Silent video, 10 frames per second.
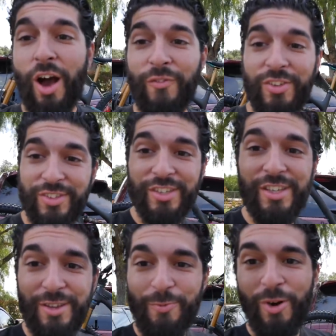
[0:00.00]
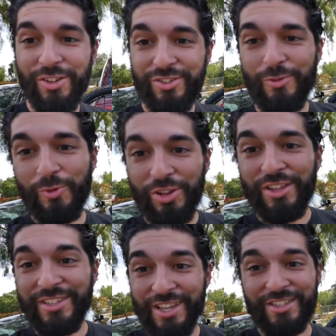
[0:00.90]
Obviously, he wants to
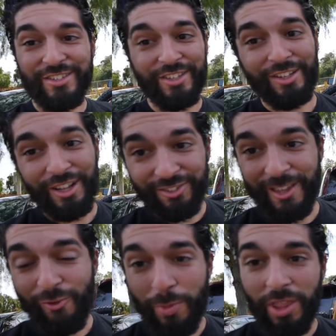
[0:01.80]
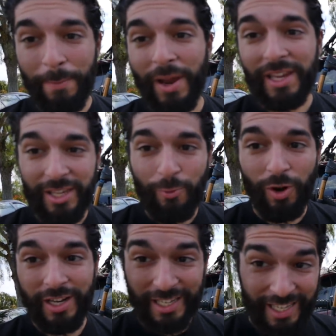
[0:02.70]
really take this thing to the next level by the bike he wanted to